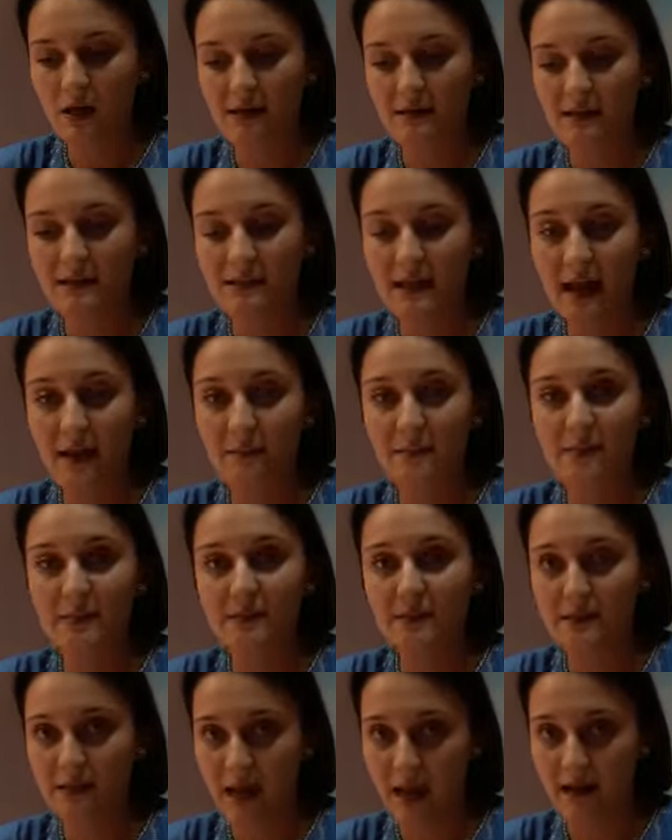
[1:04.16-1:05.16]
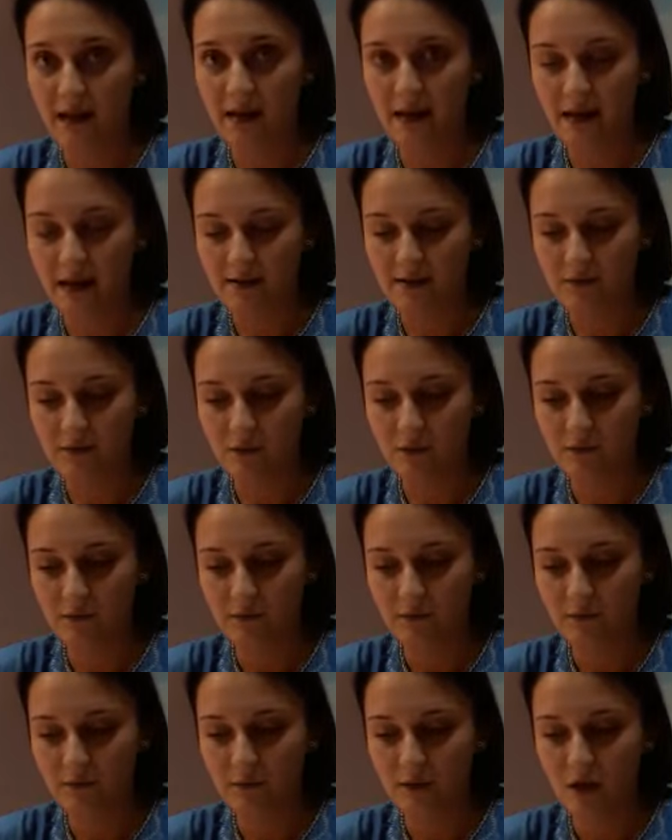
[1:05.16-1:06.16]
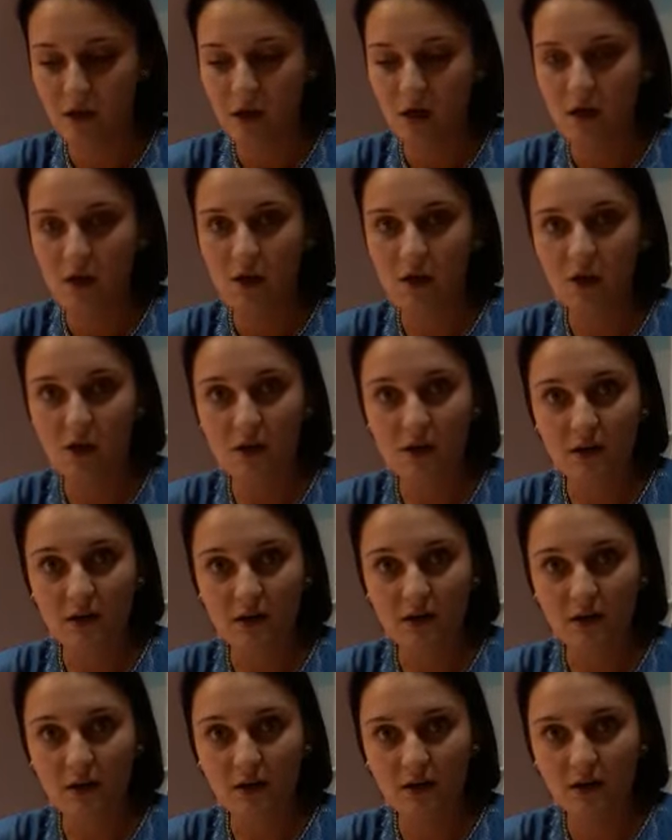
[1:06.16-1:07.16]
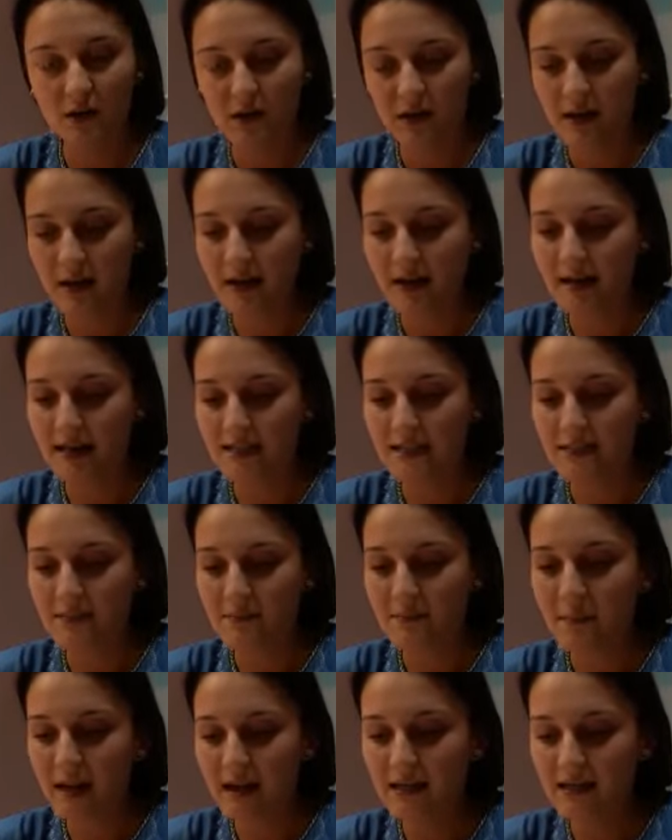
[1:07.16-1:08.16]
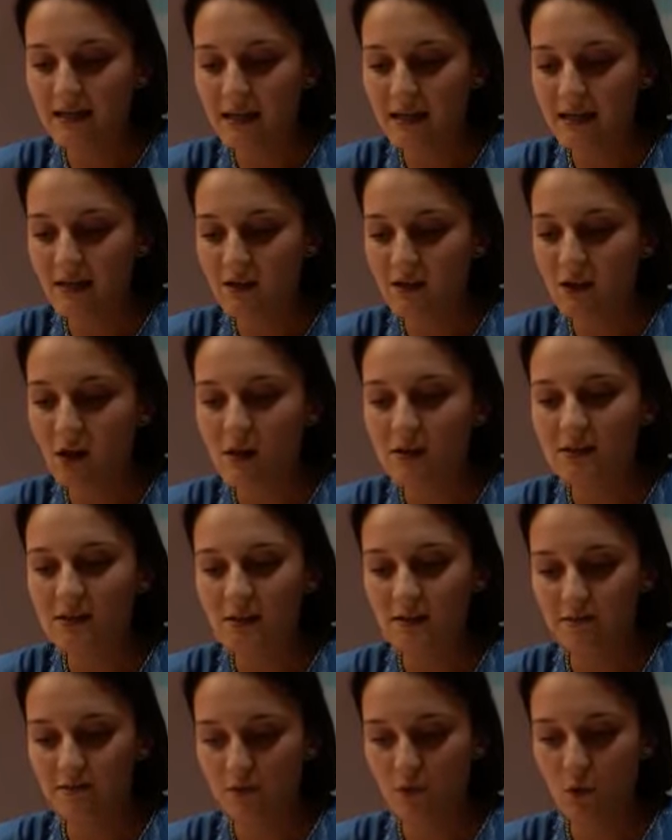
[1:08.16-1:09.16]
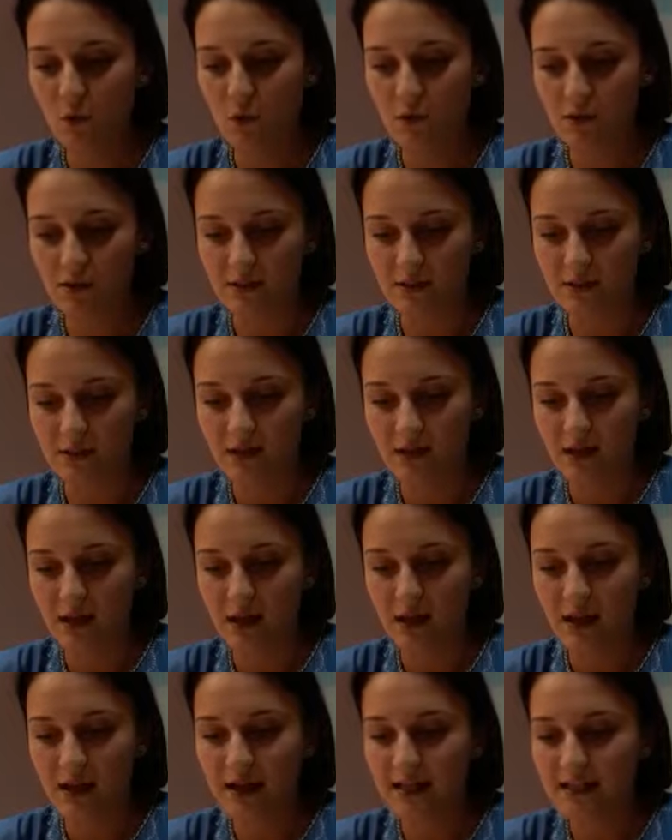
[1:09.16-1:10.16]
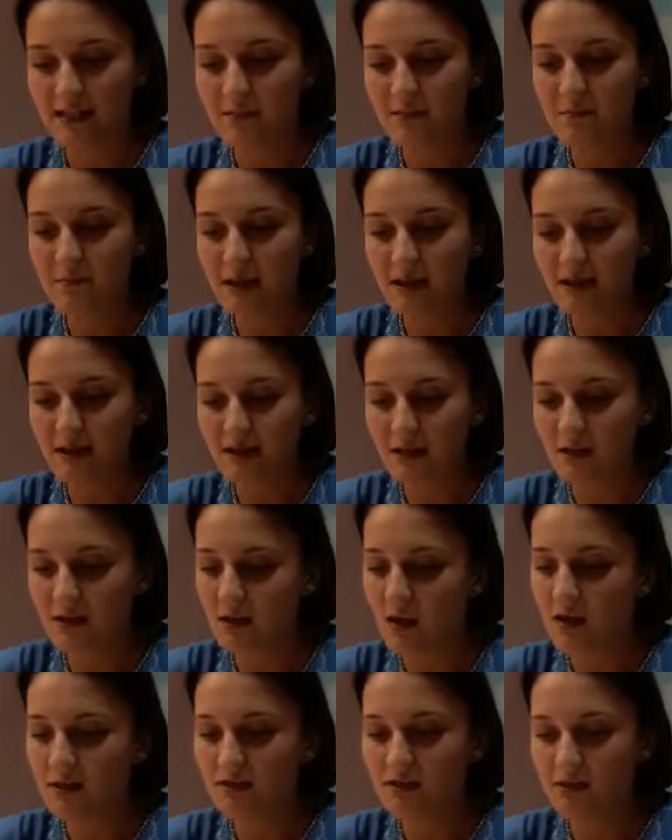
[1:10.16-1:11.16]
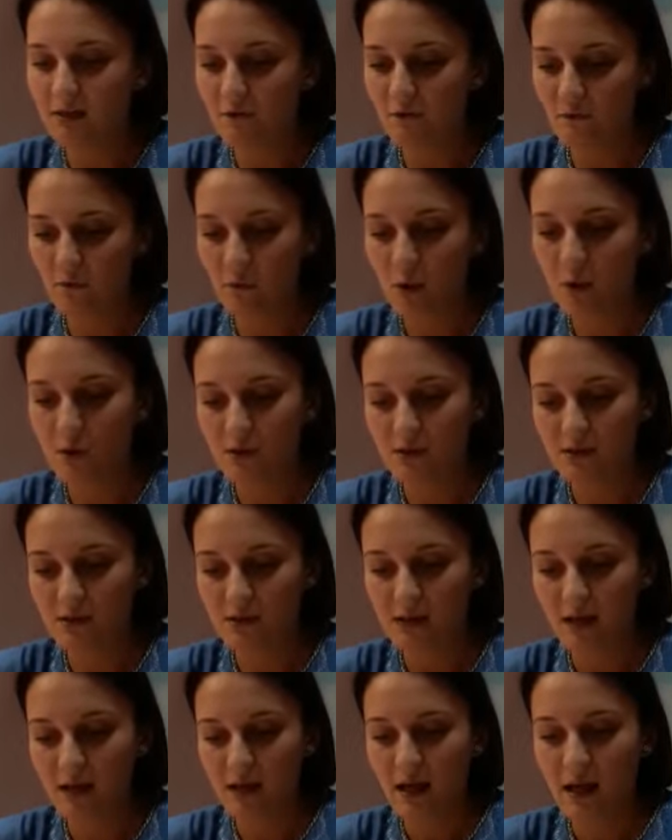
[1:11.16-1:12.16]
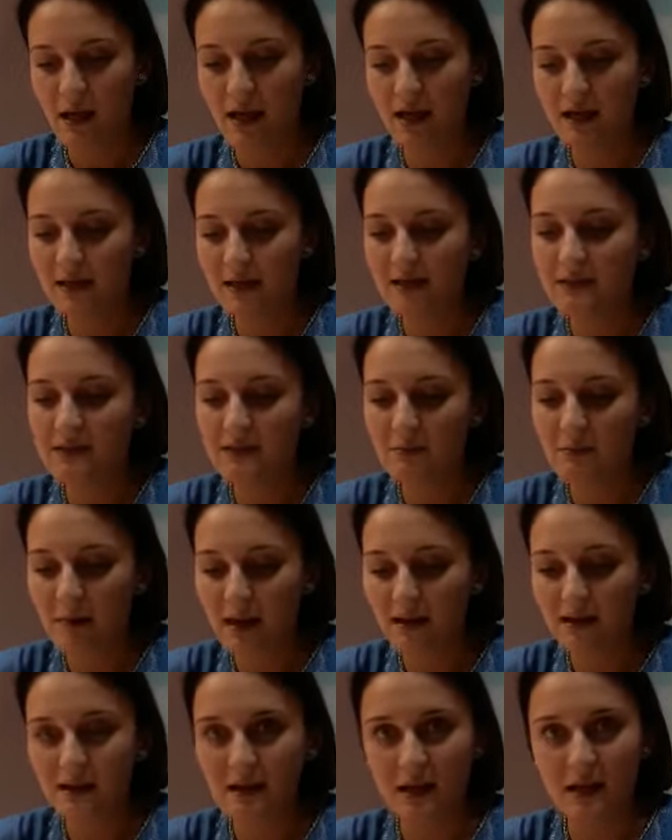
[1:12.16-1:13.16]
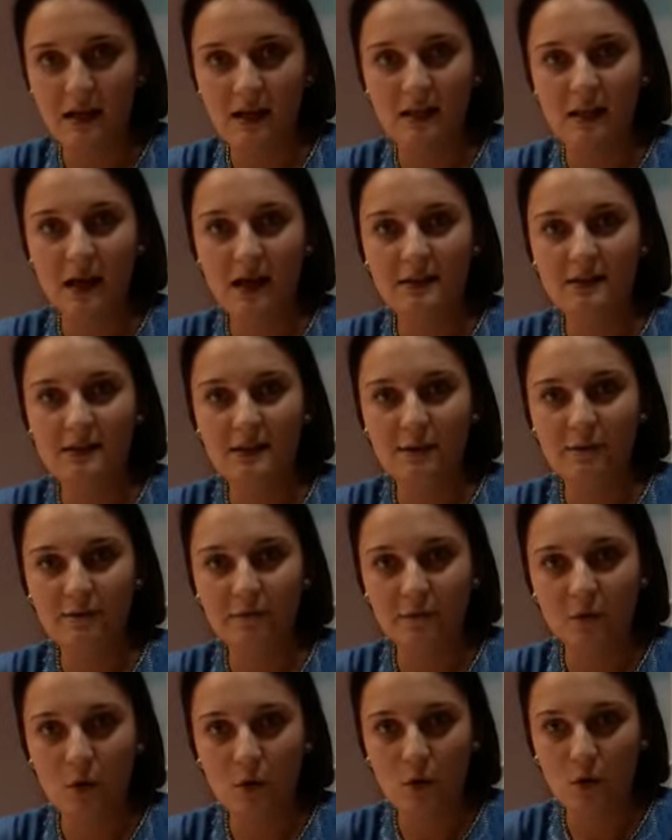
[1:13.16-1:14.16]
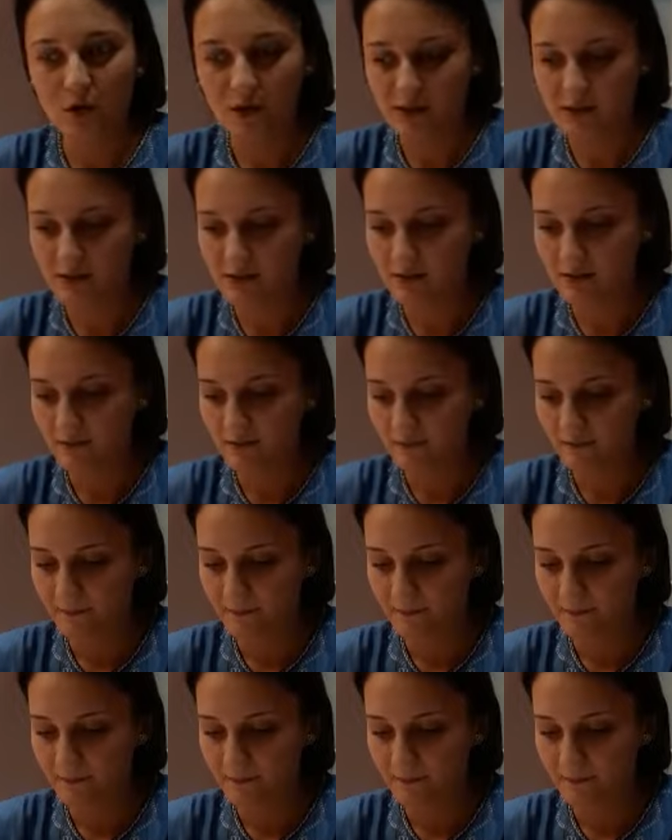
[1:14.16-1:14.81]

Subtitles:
in Sam's sandcastle. Look! It's mending lots of doors. It's mending lots of walls. And it's mending lots of floors.